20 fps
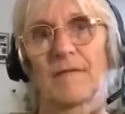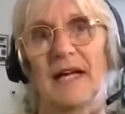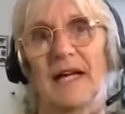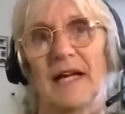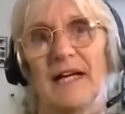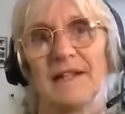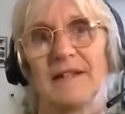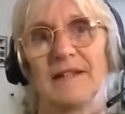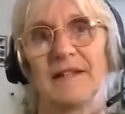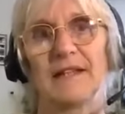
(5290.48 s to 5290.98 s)

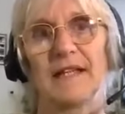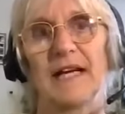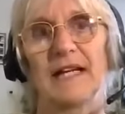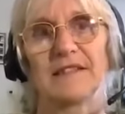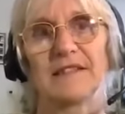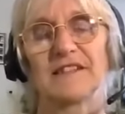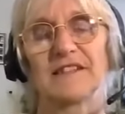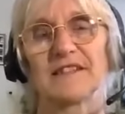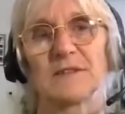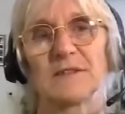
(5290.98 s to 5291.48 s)
And
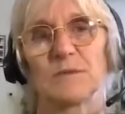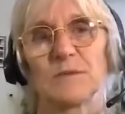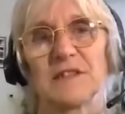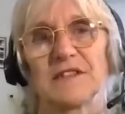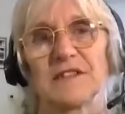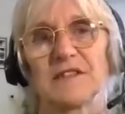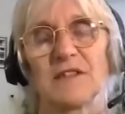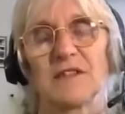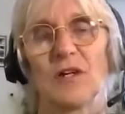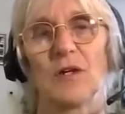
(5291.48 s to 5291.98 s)
that's
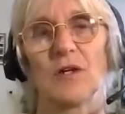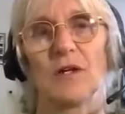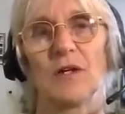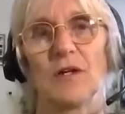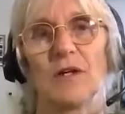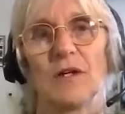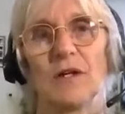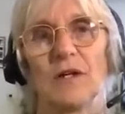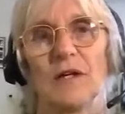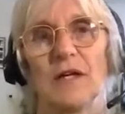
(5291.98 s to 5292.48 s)
what's going
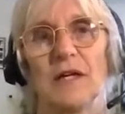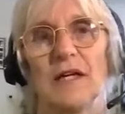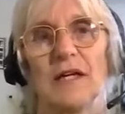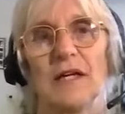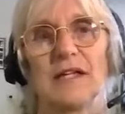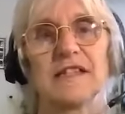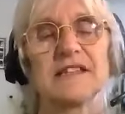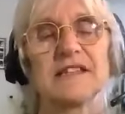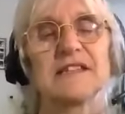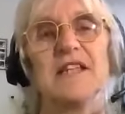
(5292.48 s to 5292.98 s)
on.
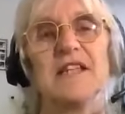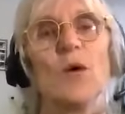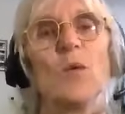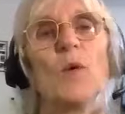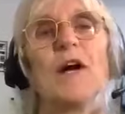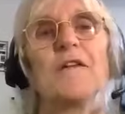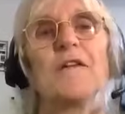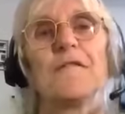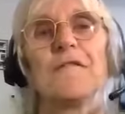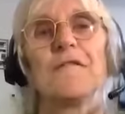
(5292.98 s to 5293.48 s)
There's no
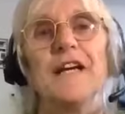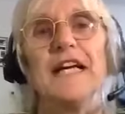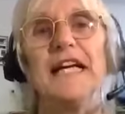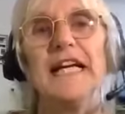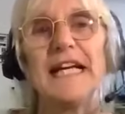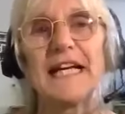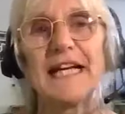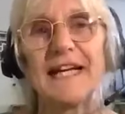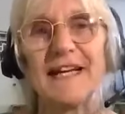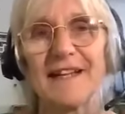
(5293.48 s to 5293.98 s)
one
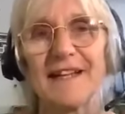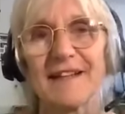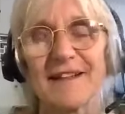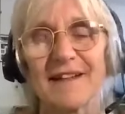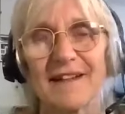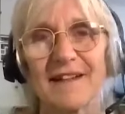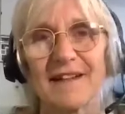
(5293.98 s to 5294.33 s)
feeling it.